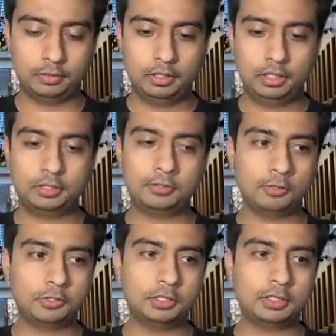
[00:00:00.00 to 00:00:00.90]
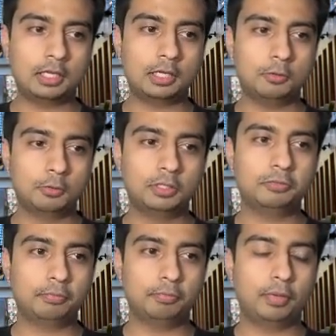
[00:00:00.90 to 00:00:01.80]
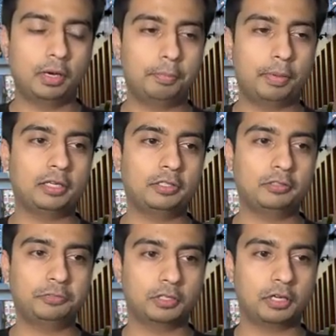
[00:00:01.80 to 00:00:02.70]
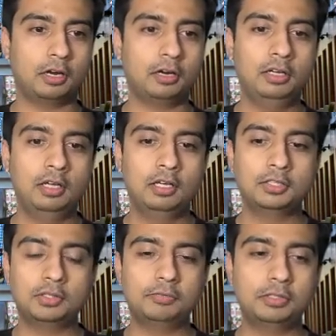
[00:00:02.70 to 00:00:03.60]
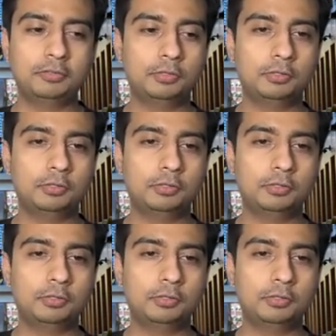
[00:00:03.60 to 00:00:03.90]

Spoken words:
it's not just only a pioneer for car. So even if you